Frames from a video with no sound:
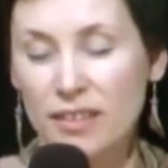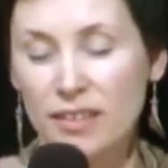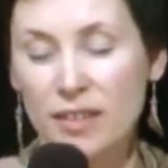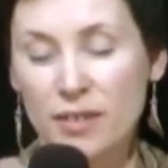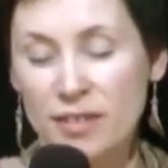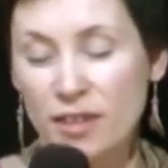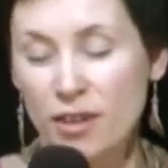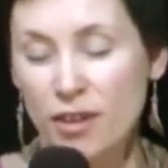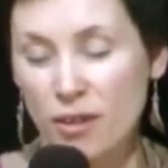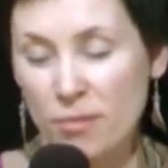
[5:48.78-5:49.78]
there is
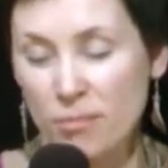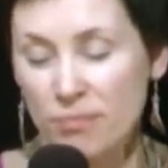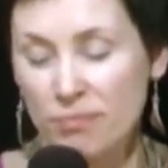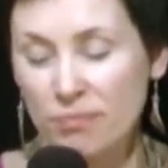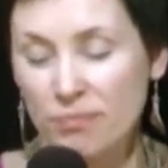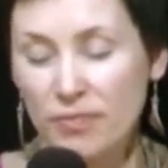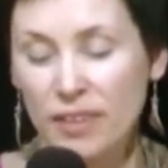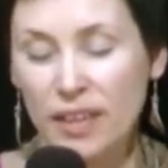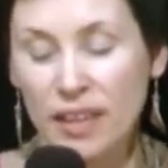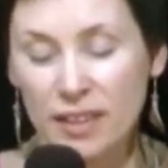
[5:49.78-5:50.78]
calm
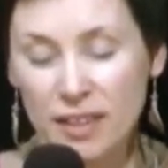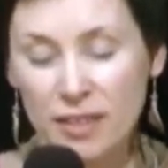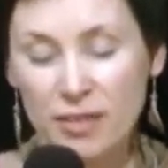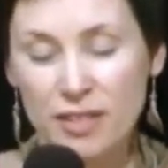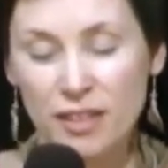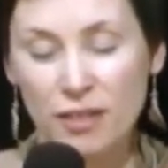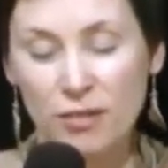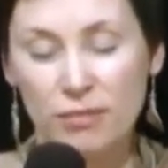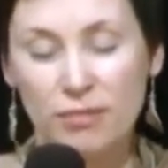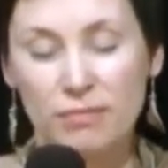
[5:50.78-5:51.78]
and there is
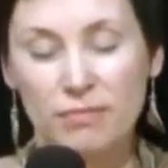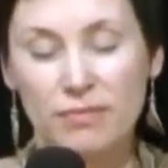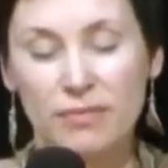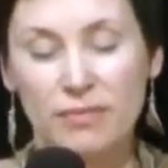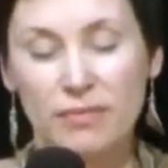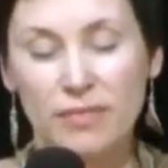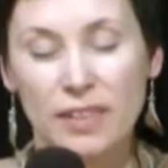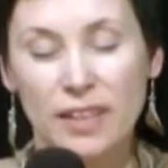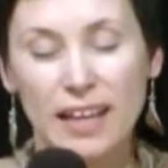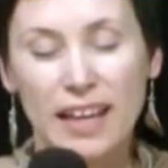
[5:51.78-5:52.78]
love.
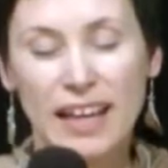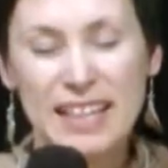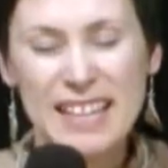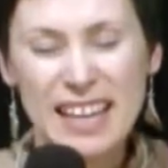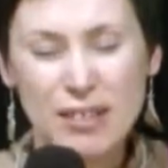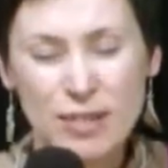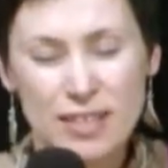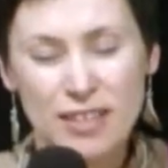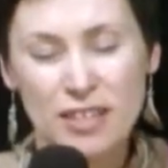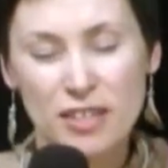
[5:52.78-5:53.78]
And
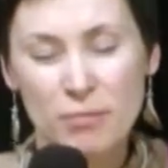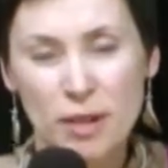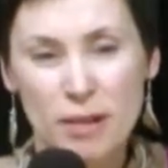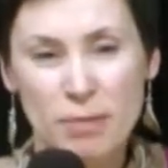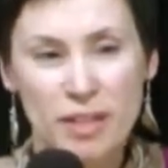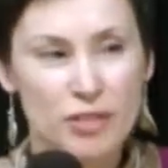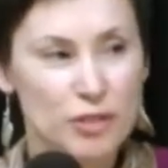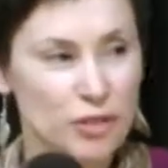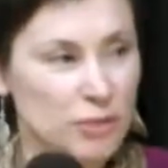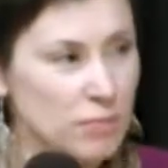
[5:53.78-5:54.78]
outside of my
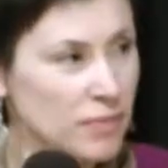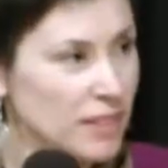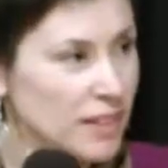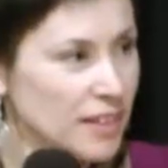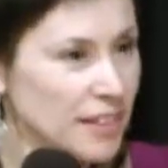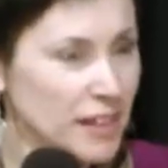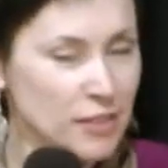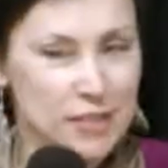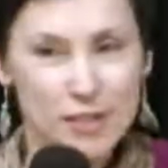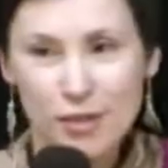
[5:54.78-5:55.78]
bedroom,
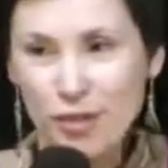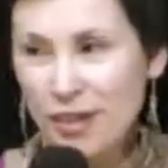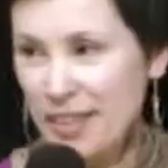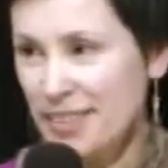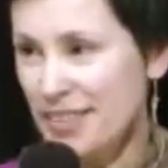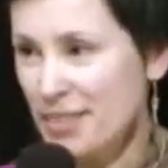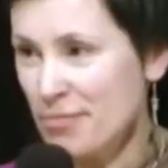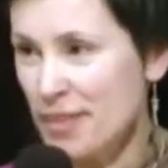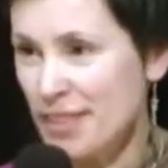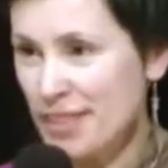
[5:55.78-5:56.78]
there is crisis
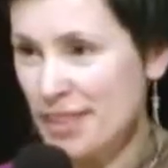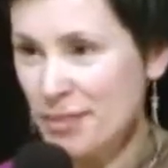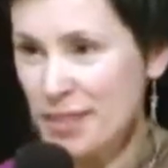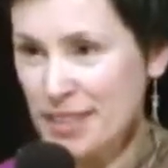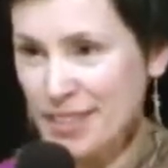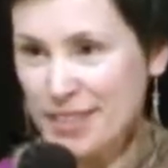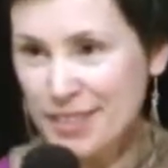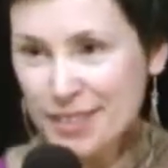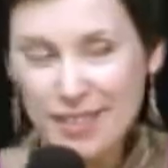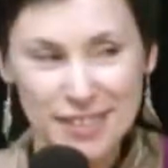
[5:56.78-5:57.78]
meetings with
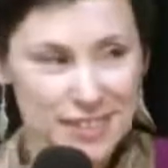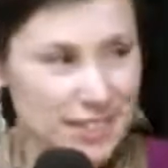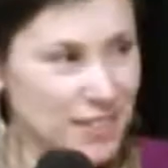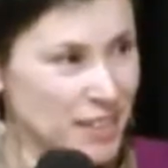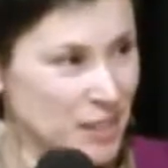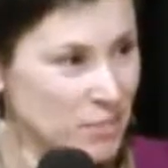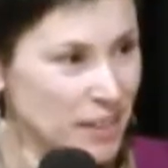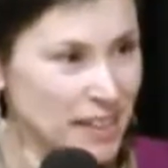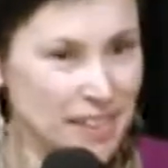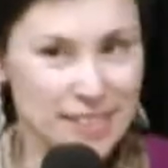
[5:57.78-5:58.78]
consultants and
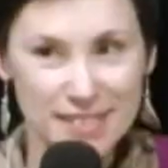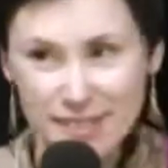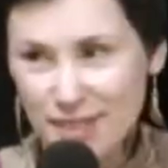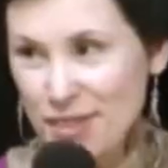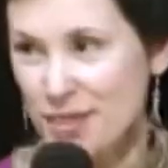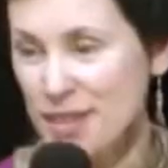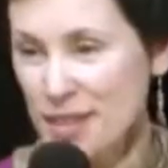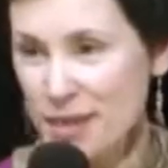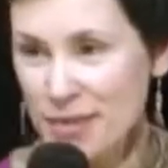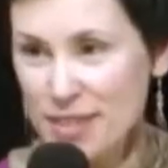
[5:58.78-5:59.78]
GPs and social
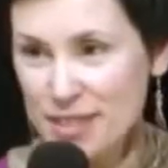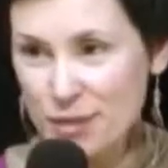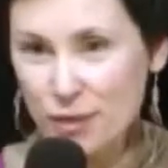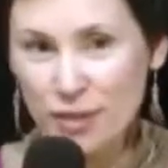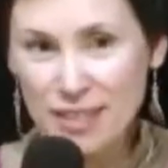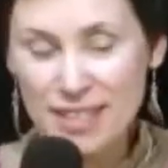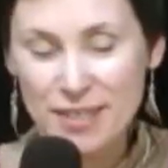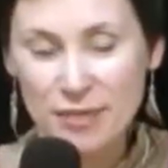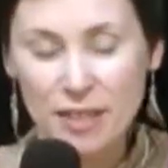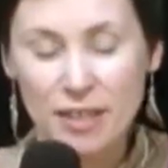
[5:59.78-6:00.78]
services and all the
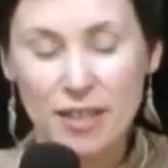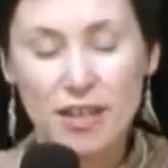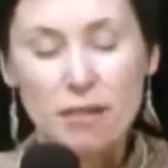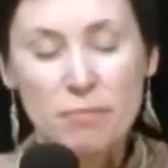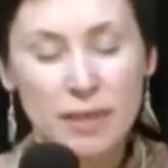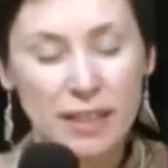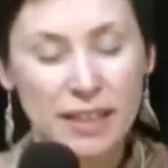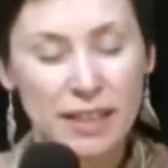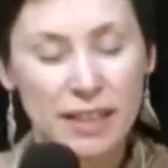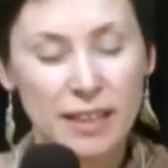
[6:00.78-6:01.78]
rest of it. But
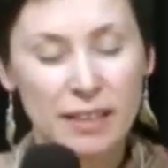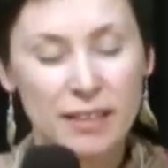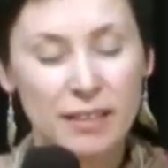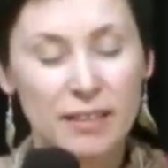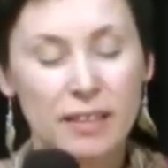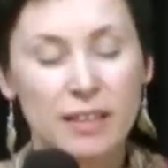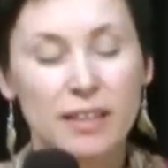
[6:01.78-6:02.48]
in here,